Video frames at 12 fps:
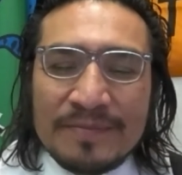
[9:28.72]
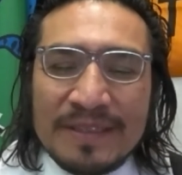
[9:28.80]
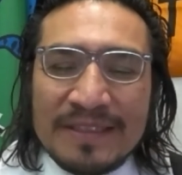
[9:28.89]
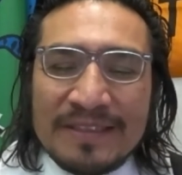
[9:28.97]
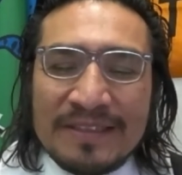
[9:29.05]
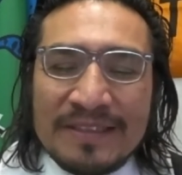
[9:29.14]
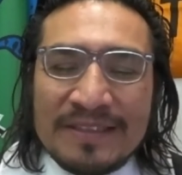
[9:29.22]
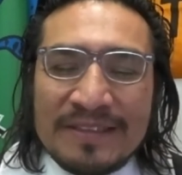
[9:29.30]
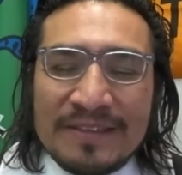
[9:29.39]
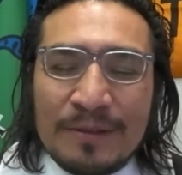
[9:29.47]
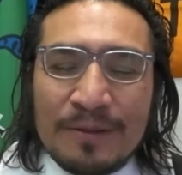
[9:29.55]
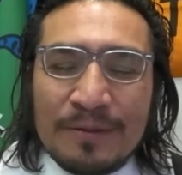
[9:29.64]
It's just
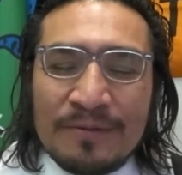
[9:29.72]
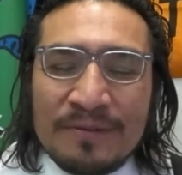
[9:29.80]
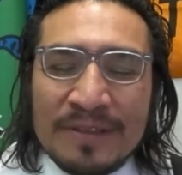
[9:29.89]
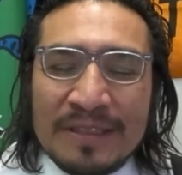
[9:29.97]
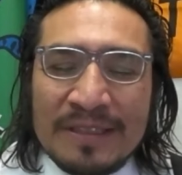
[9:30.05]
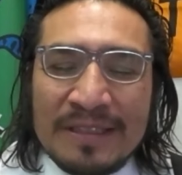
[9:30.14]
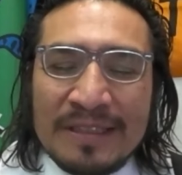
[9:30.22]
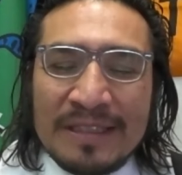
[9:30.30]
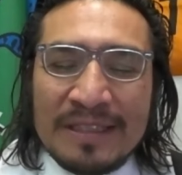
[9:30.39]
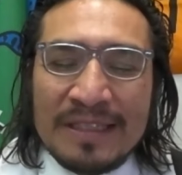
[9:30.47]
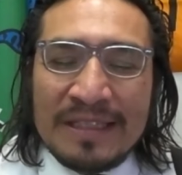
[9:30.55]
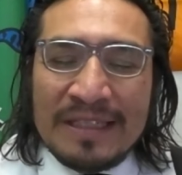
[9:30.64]
so
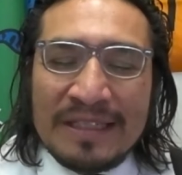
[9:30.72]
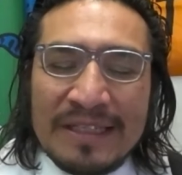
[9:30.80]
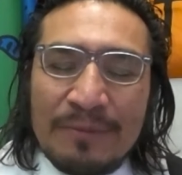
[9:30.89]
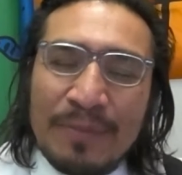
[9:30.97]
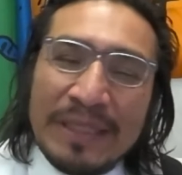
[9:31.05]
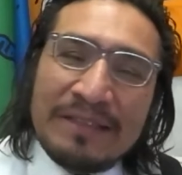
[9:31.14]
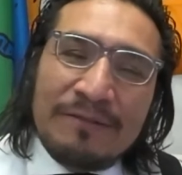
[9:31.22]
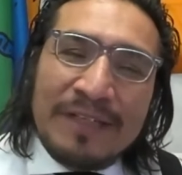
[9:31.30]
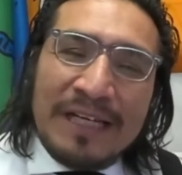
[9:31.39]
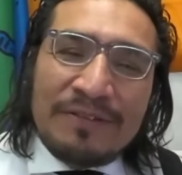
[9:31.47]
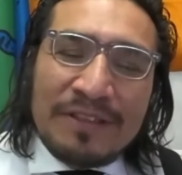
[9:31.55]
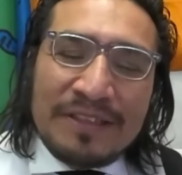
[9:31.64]
but we
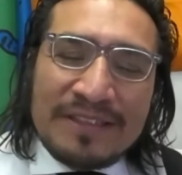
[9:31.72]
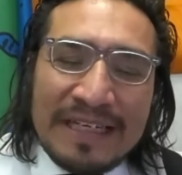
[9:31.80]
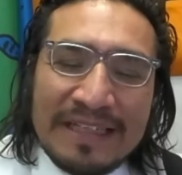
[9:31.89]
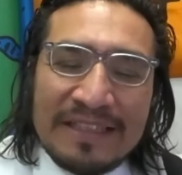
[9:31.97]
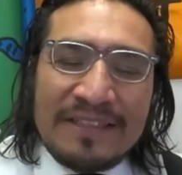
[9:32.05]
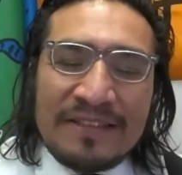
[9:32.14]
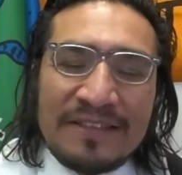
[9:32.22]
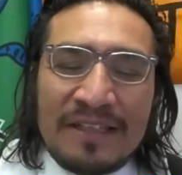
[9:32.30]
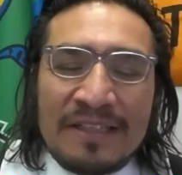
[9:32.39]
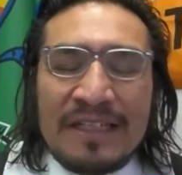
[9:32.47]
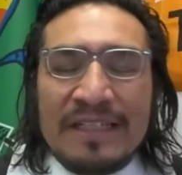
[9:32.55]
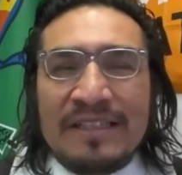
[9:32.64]
have to understand
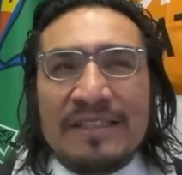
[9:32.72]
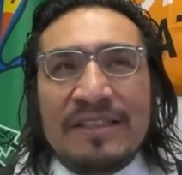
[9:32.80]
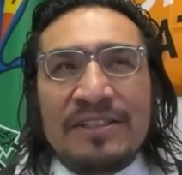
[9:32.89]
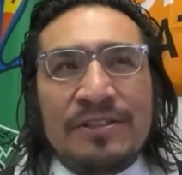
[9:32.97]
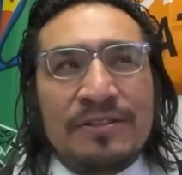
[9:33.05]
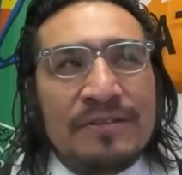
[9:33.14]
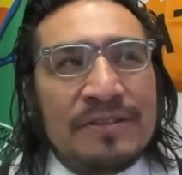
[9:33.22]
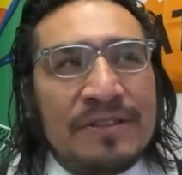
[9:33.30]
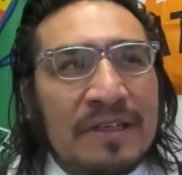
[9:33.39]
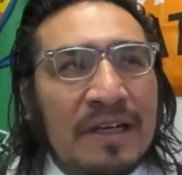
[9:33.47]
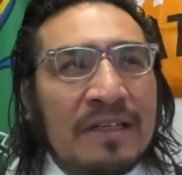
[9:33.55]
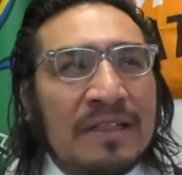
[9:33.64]
these issues
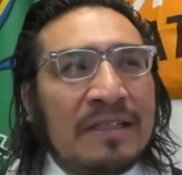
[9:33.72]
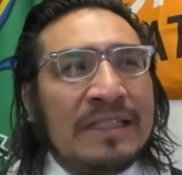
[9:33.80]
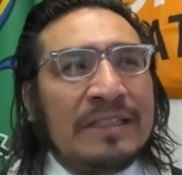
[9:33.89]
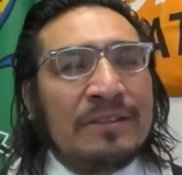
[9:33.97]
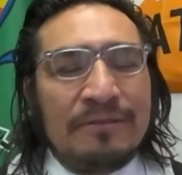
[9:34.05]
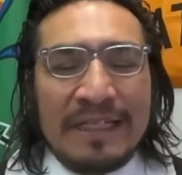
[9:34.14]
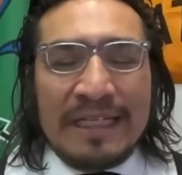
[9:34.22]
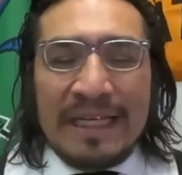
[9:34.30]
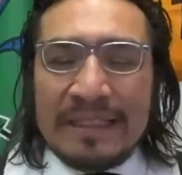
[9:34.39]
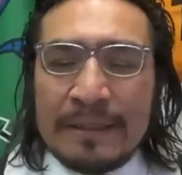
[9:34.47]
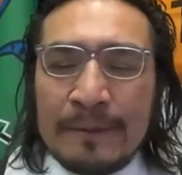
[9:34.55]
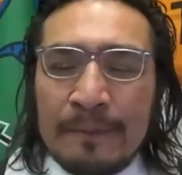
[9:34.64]
are
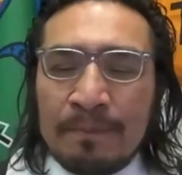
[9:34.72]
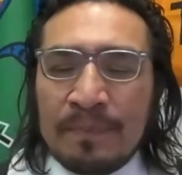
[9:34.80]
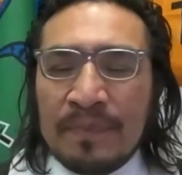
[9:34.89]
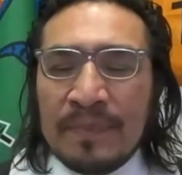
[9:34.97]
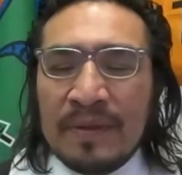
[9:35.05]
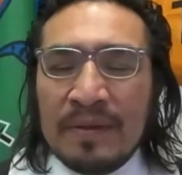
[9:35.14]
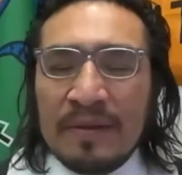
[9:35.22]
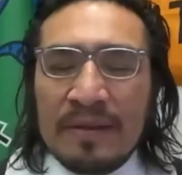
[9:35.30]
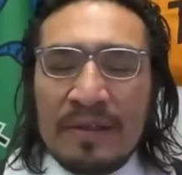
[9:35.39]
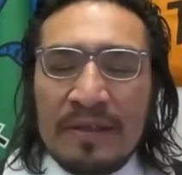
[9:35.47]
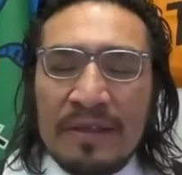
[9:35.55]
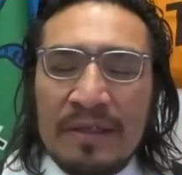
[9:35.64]
interrelated.
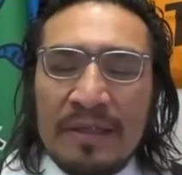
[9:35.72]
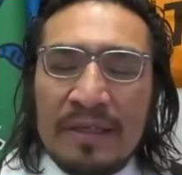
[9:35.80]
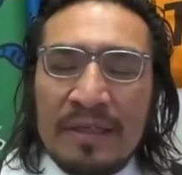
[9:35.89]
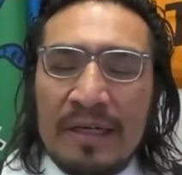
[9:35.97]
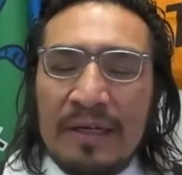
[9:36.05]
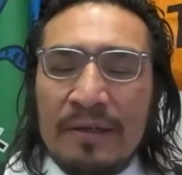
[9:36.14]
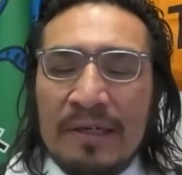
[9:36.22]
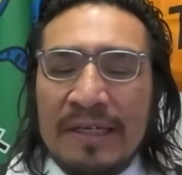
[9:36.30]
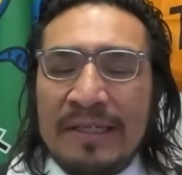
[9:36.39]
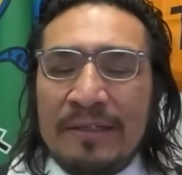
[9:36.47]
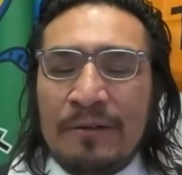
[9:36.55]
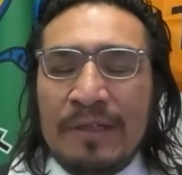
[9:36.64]

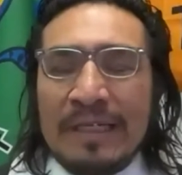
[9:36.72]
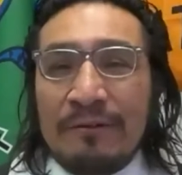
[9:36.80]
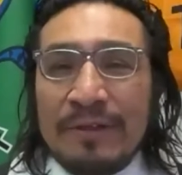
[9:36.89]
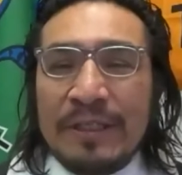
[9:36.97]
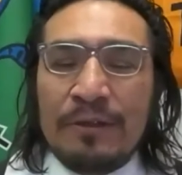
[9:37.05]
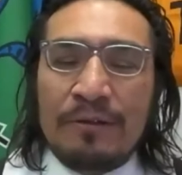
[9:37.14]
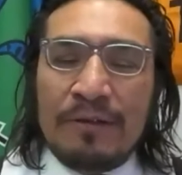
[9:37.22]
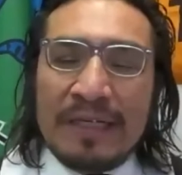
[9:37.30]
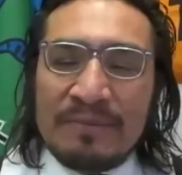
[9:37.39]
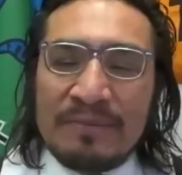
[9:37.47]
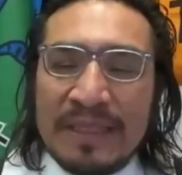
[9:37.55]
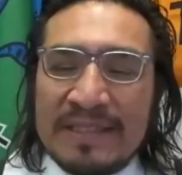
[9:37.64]
Like we know
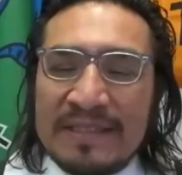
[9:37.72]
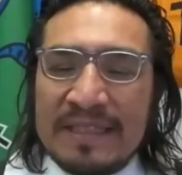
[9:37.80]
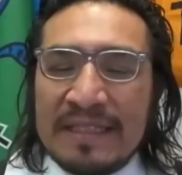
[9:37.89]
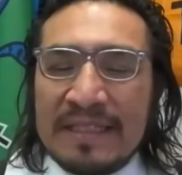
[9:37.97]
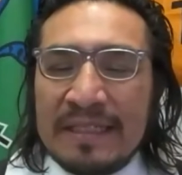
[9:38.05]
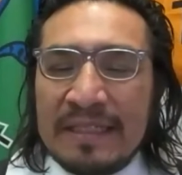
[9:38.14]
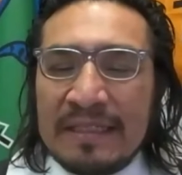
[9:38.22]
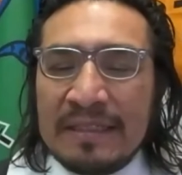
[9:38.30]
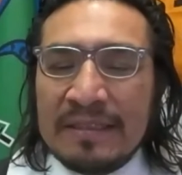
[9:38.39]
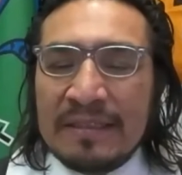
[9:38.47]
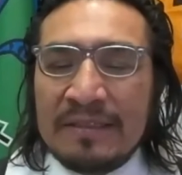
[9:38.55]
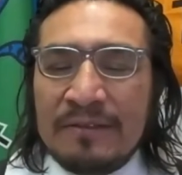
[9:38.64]
as basic,
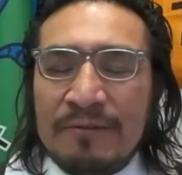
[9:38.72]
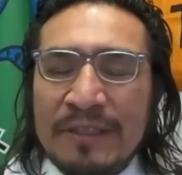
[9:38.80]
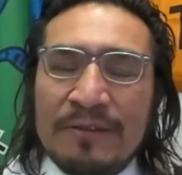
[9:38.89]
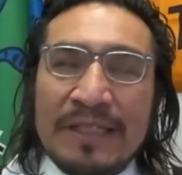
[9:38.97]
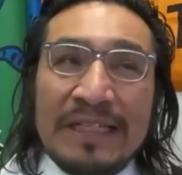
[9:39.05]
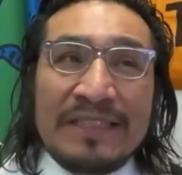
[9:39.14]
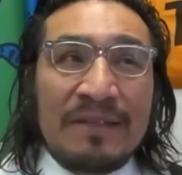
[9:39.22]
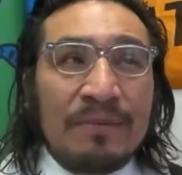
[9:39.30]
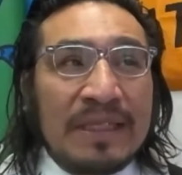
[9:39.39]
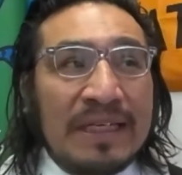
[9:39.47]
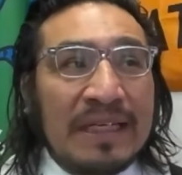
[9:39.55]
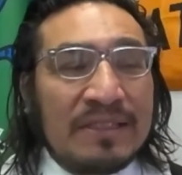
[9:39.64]
we know that
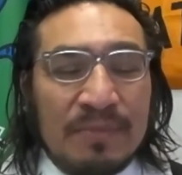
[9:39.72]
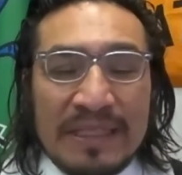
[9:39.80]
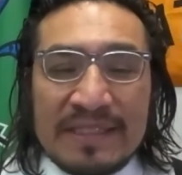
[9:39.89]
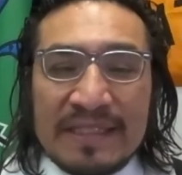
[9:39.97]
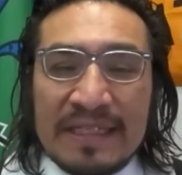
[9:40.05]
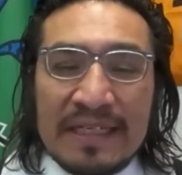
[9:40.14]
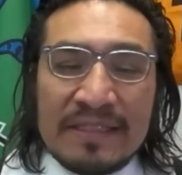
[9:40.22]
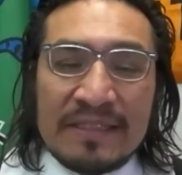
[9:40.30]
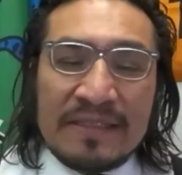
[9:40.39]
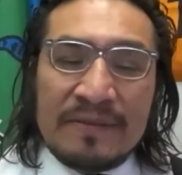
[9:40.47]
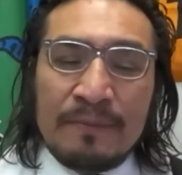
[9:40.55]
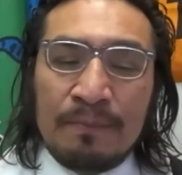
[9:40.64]
something as basic
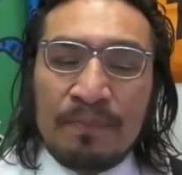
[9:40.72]
as